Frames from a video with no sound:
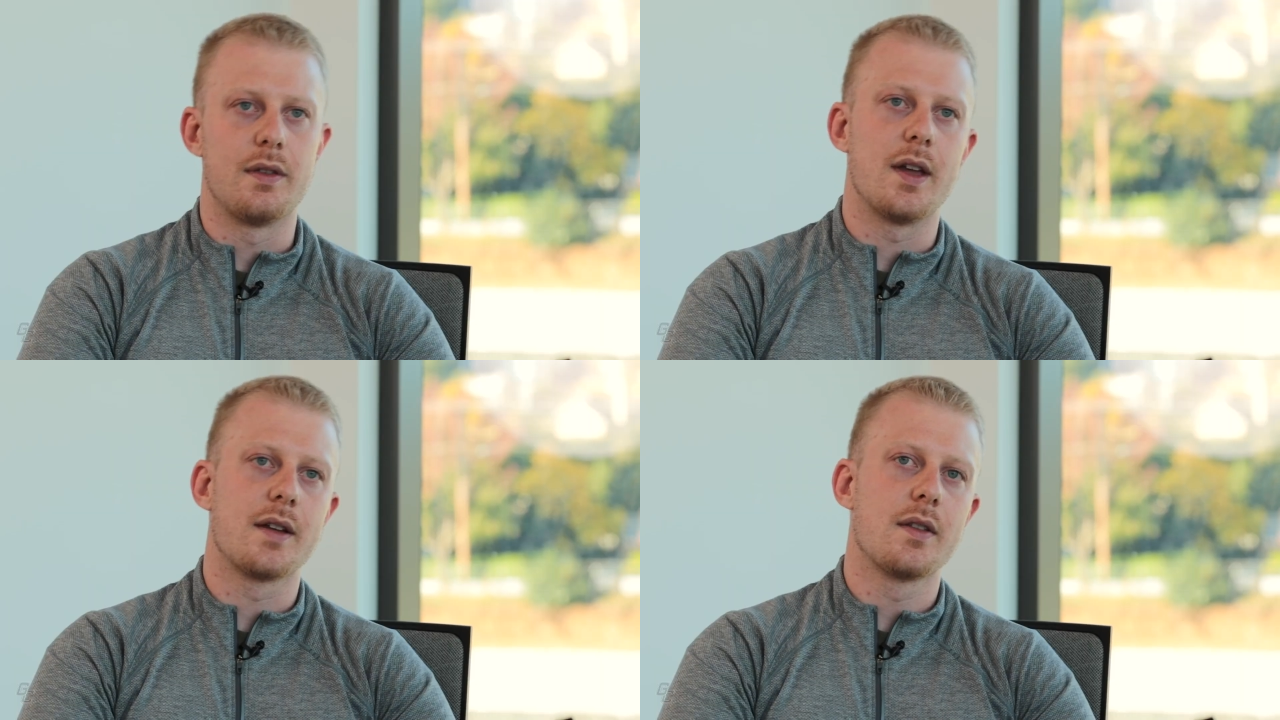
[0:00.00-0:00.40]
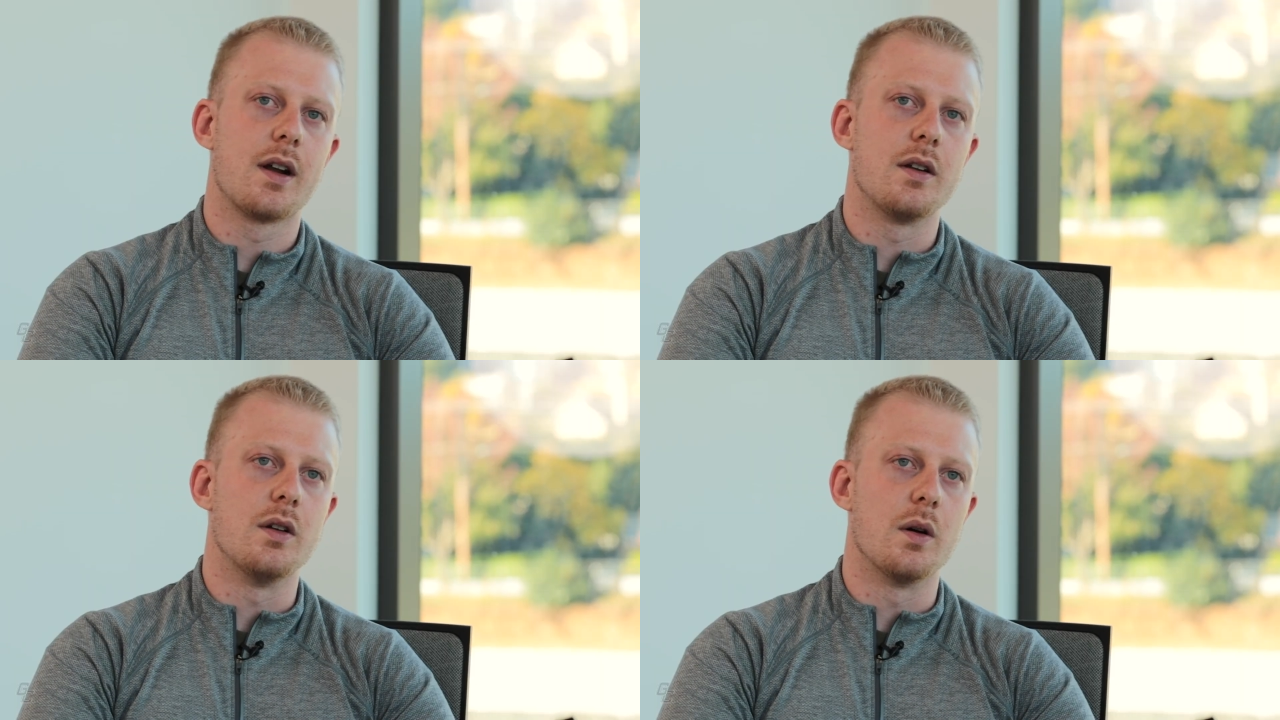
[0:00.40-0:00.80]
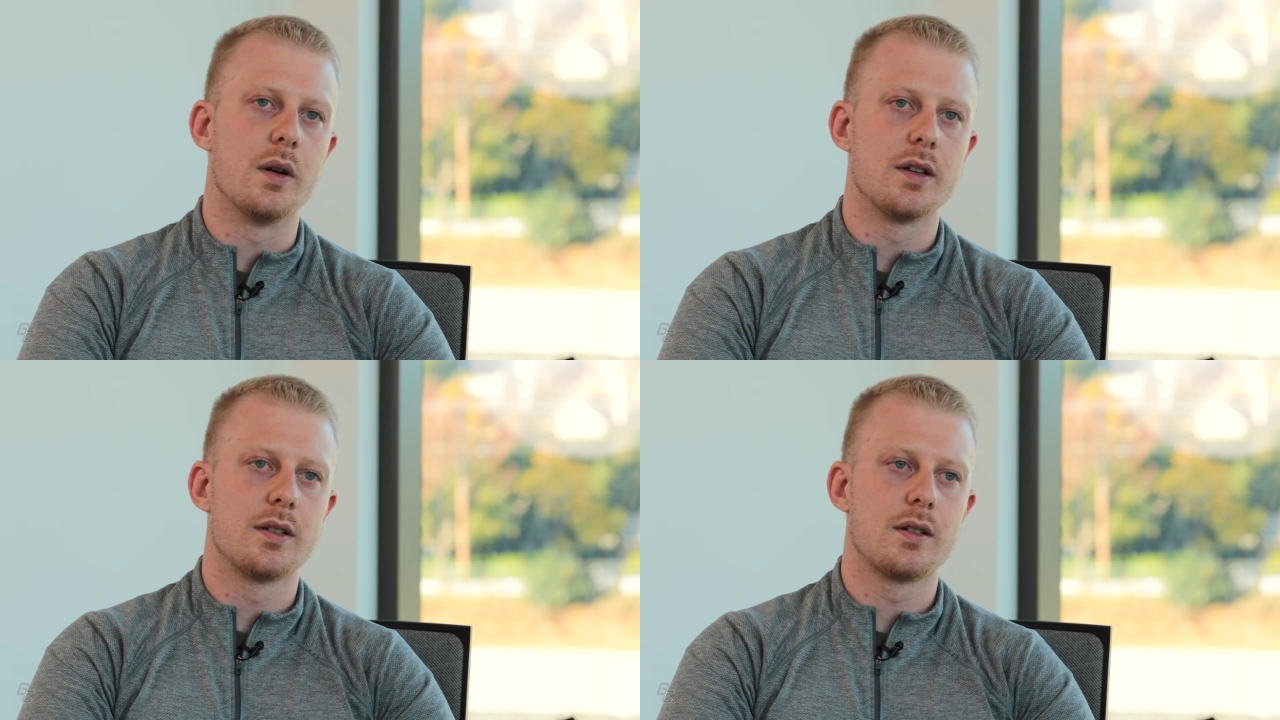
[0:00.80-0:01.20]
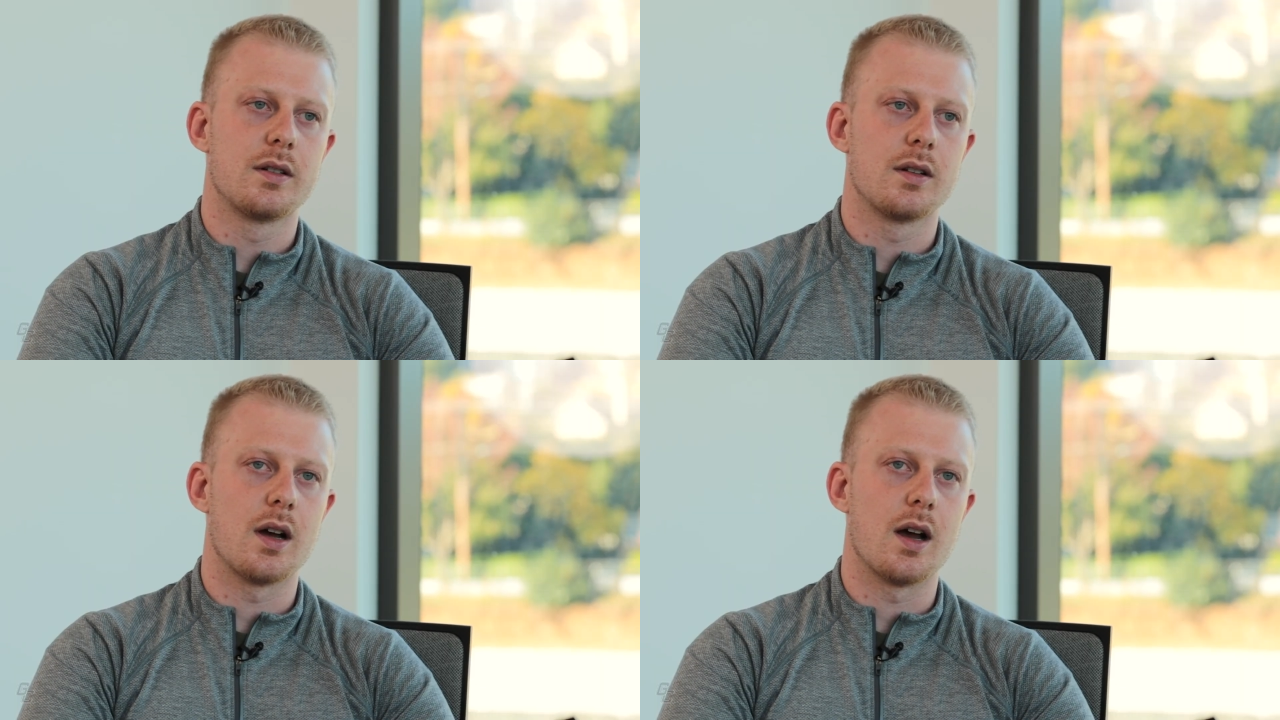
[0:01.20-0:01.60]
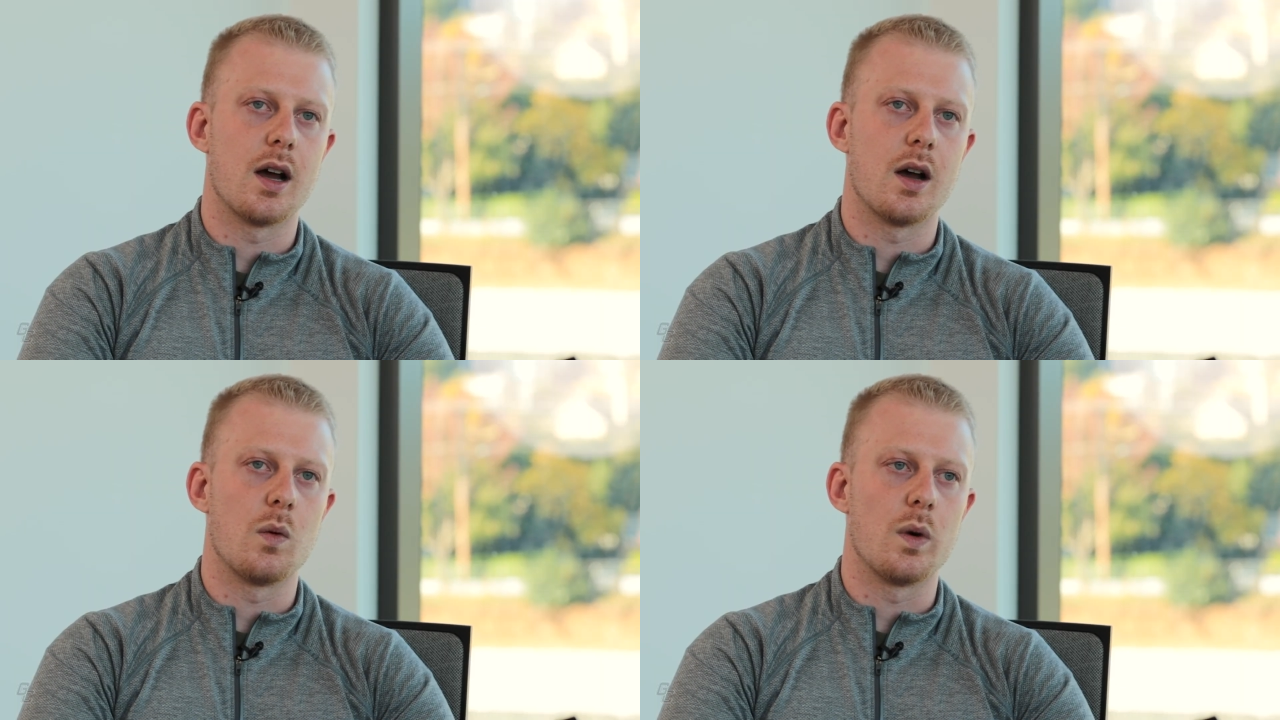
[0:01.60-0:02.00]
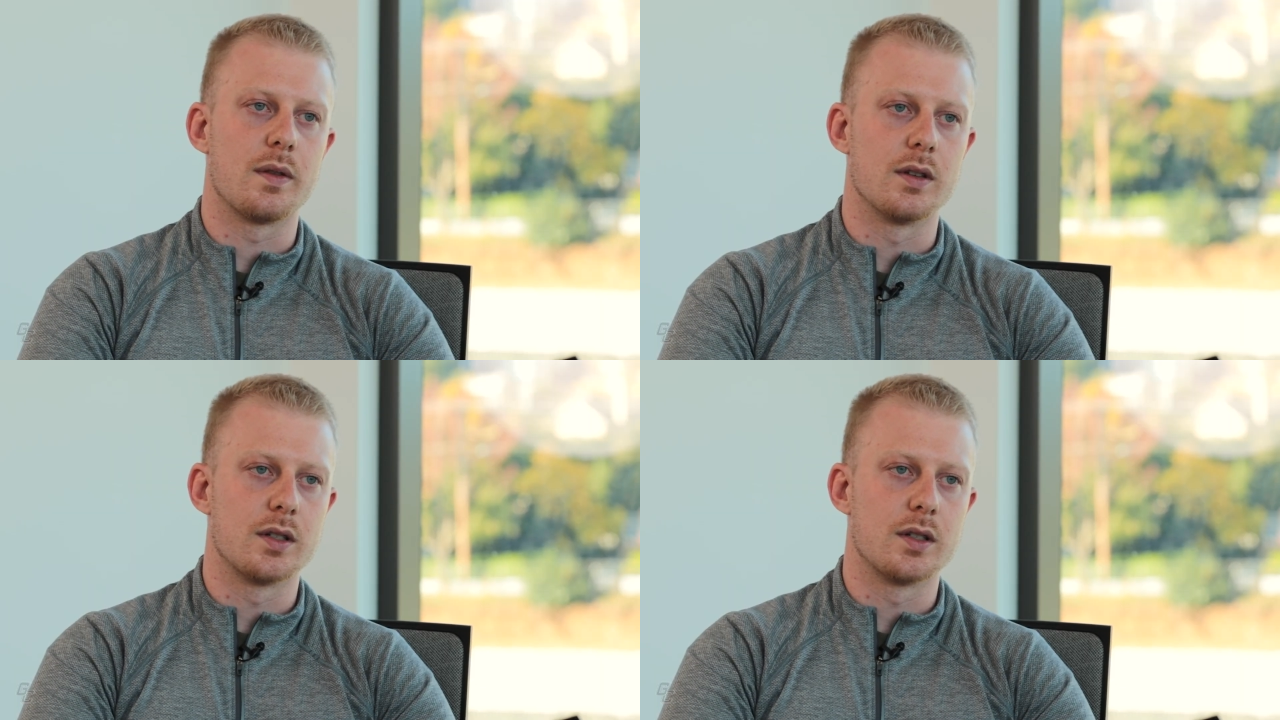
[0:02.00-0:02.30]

thing that I noticed with